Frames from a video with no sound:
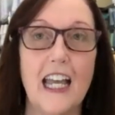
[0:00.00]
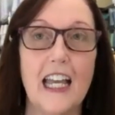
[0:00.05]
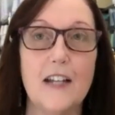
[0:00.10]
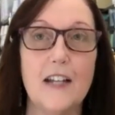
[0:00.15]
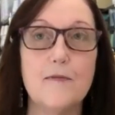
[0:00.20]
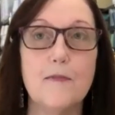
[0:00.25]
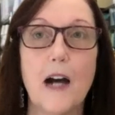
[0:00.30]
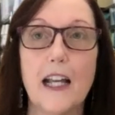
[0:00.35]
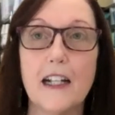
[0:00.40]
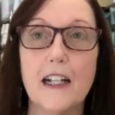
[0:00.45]

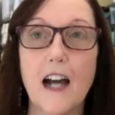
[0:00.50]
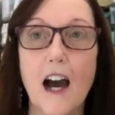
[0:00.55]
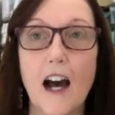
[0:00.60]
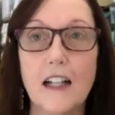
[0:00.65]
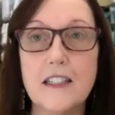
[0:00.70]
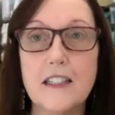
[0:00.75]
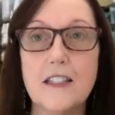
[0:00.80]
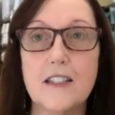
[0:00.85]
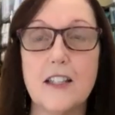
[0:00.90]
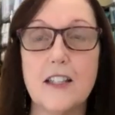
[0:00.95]
my
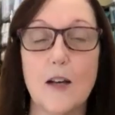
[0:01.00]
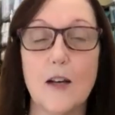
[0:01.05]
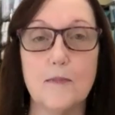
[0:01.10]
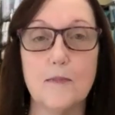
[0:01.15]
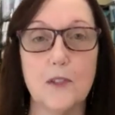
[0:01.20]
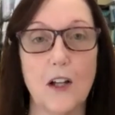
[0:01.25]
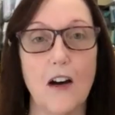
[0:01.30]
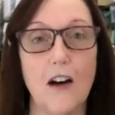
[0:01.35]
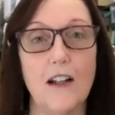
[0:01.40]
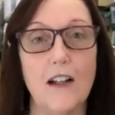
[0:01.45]
concept
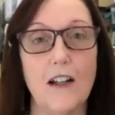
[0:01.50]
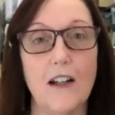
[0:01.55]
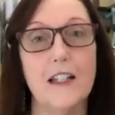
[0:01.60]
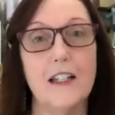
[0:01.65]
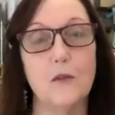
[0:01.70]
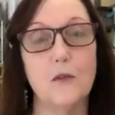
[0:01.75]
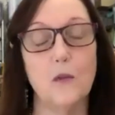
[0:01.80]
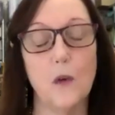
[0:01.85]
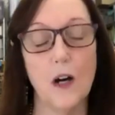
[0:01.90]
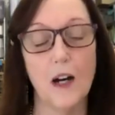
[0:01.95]
on it
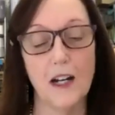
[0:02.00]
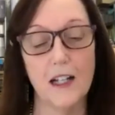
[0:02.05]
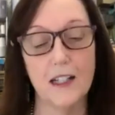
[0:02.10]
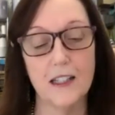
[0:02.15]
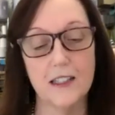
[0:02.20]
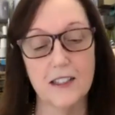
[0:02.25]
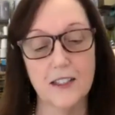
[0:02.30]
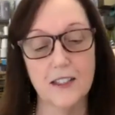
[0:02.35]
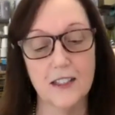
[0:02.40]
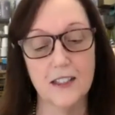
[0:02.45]

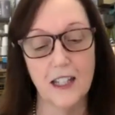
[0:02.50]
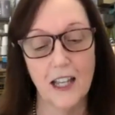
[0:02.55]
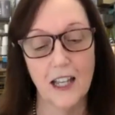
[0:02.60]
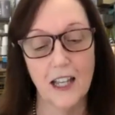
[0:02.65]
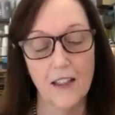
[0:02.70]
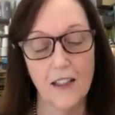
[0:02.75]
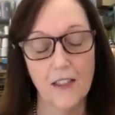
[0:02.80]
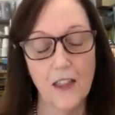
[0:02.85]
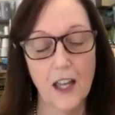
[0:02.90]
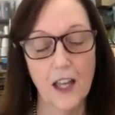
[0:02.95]
was
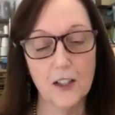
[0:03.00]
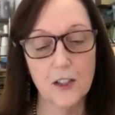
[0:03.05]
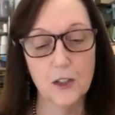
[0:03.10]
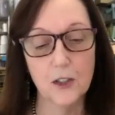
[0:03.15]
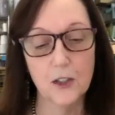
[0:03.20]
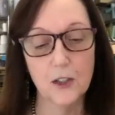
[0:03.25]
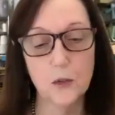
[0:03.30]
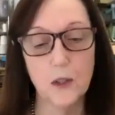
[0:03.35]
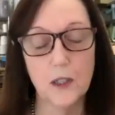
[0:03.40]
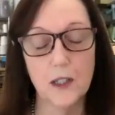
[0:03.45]
that you
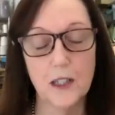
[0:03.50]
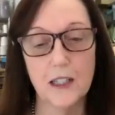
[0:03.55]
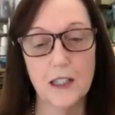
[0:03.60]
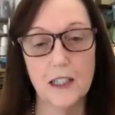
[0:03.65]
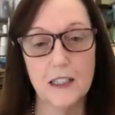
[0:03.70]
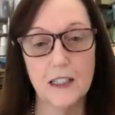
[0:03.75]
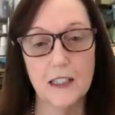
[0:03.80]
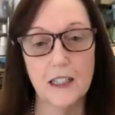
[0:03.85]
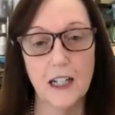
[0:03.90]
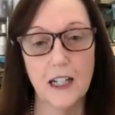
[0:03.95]
would
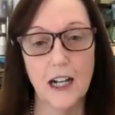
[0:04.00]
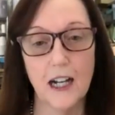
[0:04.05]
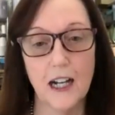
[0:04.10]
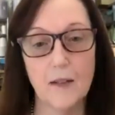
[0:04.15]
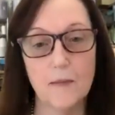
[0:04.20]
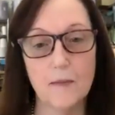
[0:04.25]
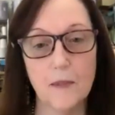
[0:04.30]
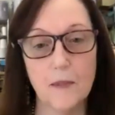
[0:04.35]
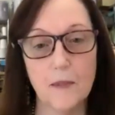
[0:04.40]
um,